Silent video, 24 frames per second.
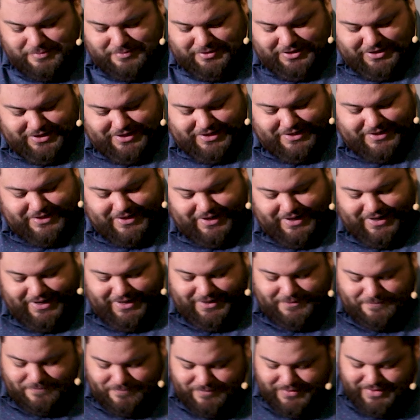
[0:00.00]
I'm going to
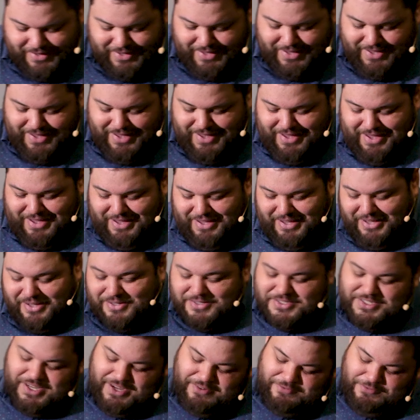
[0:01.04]
die. He
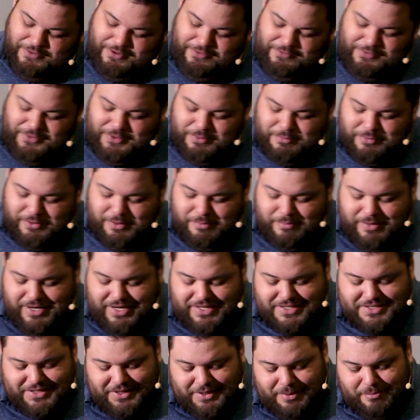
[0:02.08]
goes on for a few more
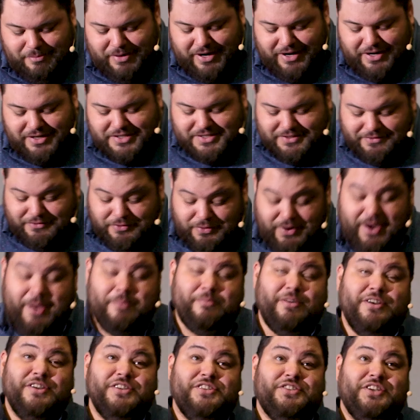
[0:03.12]
minutes on the merits of
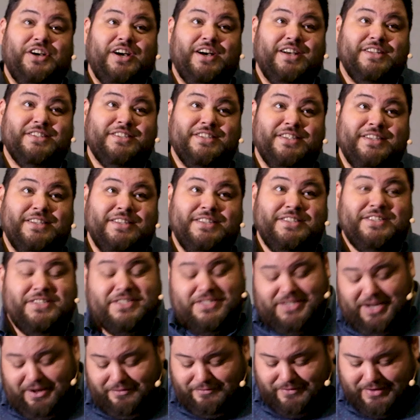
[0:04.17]
cranberry sauce,
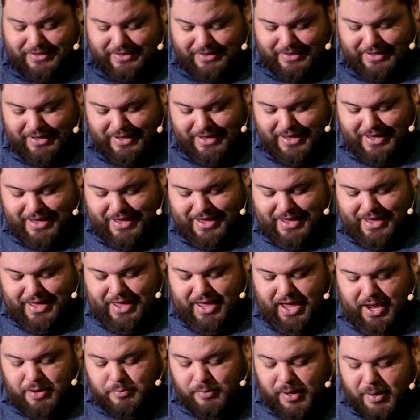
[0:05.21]
stuffing,
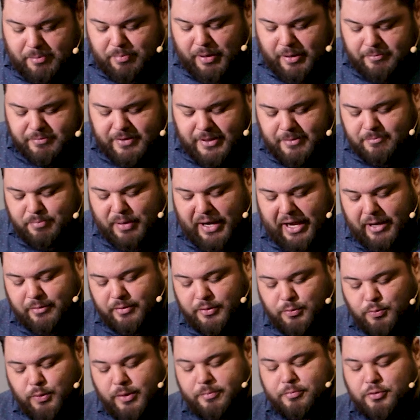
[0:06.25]
and why pumpkin pie
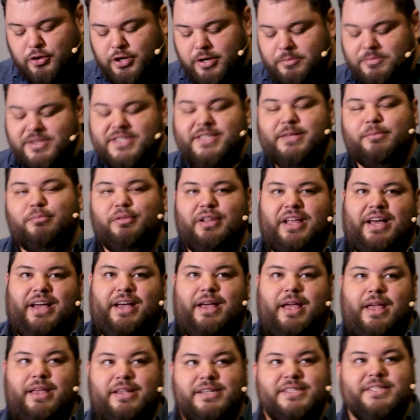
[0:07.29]
with whipped cream is the, ble-
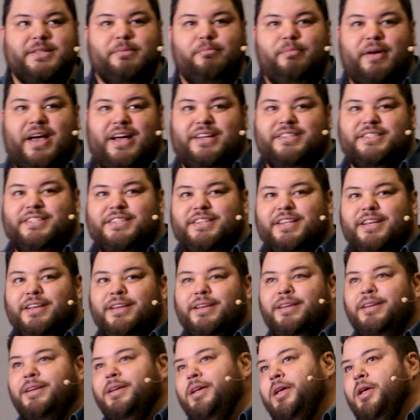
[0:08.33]
is the best.
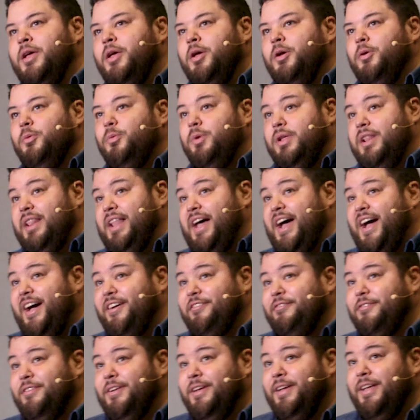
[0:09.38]
We
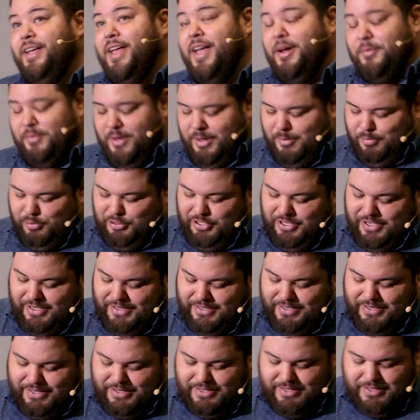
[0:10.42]
laugh and we
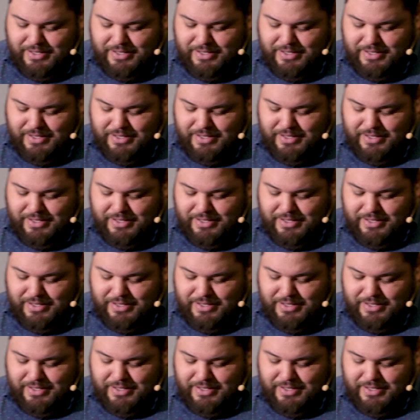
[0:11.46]
applaud.